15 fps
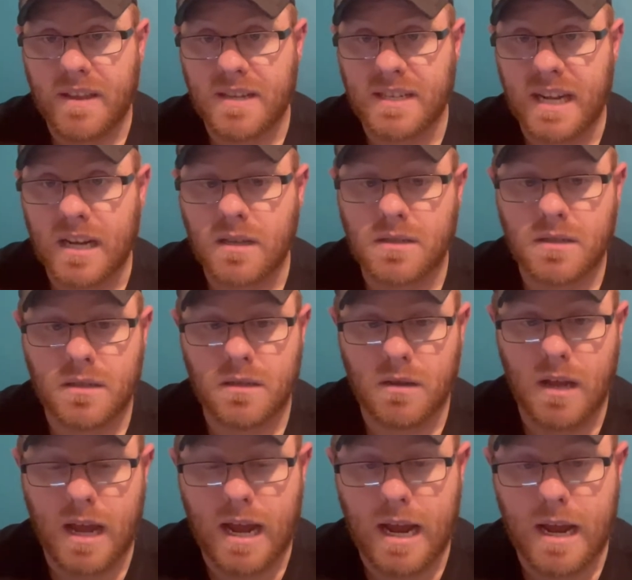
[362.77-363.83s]
sticks,
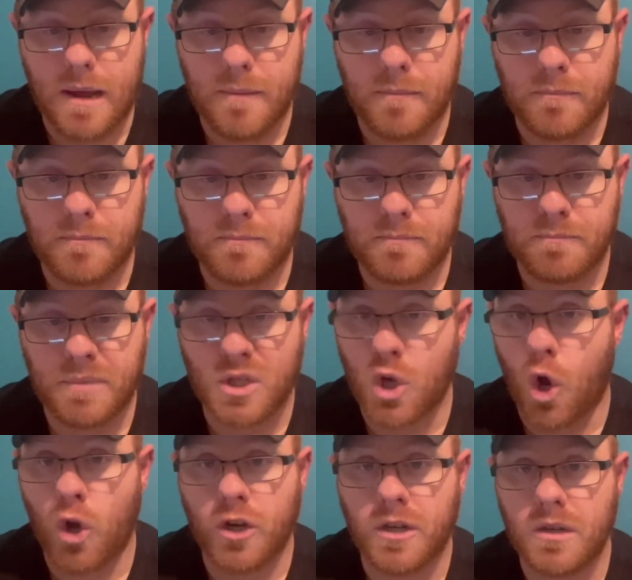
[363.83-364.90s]
um,
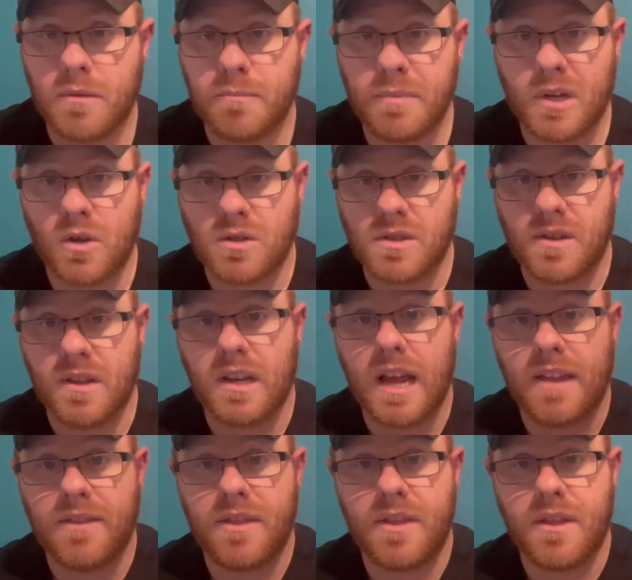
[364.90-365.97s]
batoning because of the
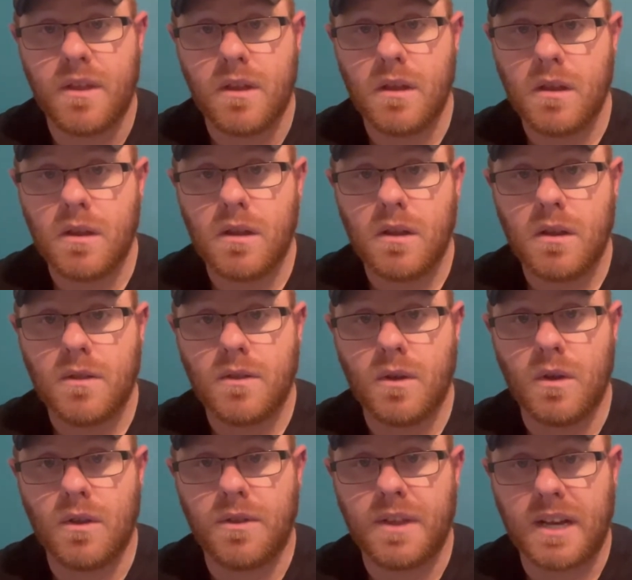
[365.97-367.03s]
length,
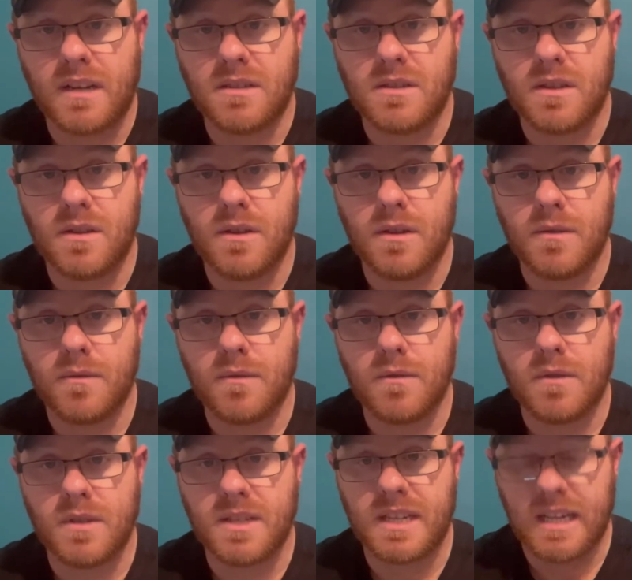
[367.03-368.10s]
the thickness of the,
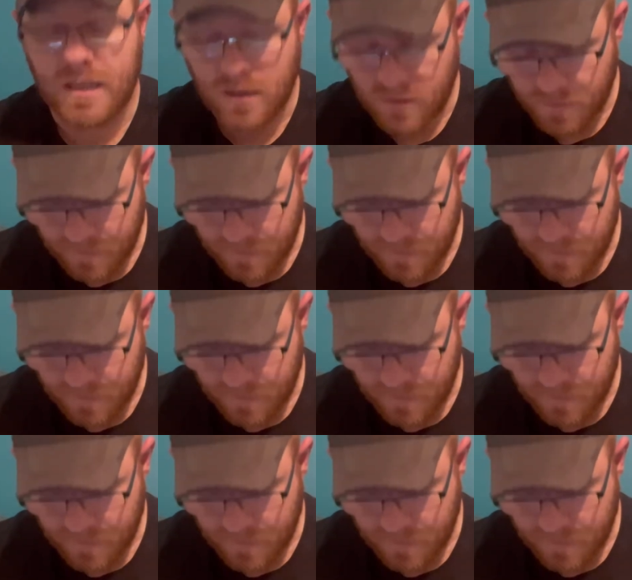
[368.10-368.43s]
the steel.